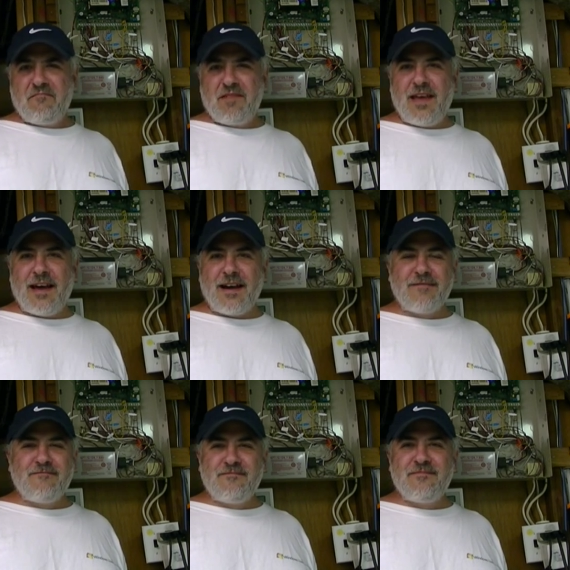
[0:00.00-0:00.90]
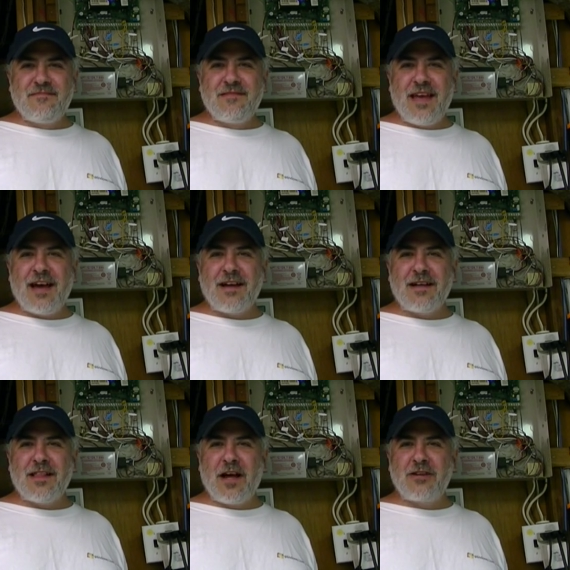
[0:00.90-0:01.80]
Yeah,
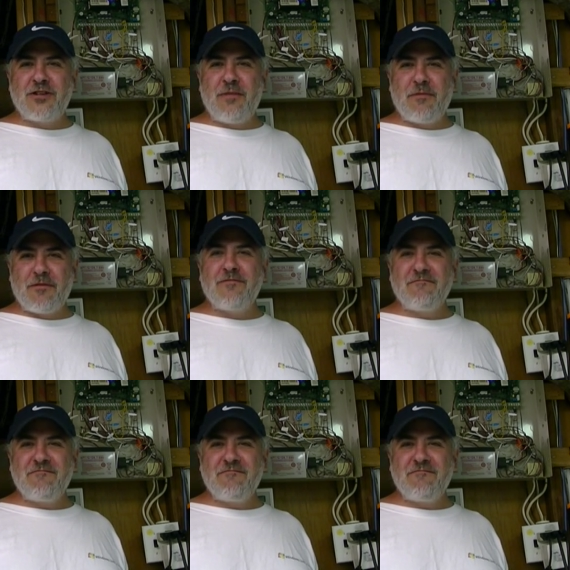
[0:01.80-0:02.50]
a lot cheaper.